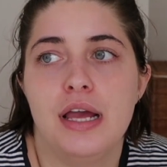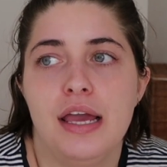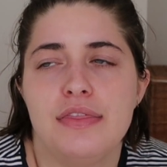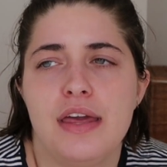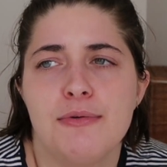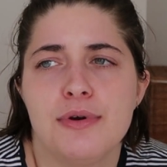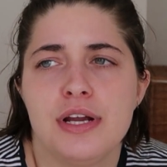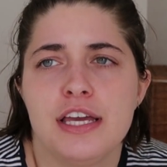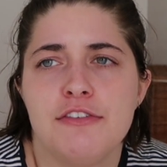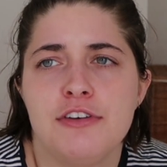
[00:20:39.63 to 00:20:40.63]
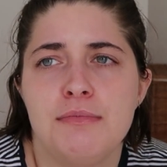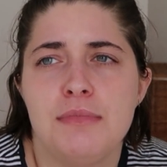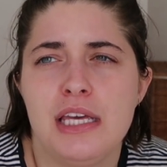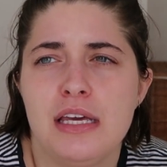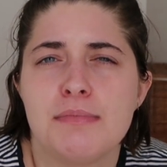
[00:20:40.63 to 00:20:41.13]
and they were giving
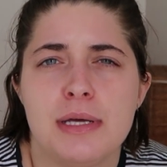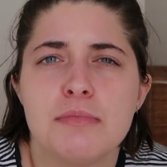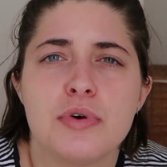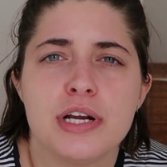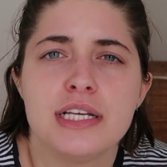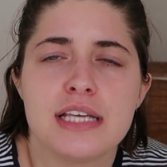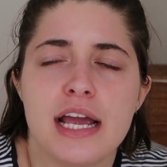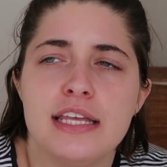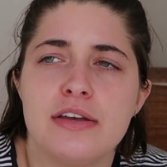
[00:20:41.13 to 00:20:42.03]
me a bit more anxiety.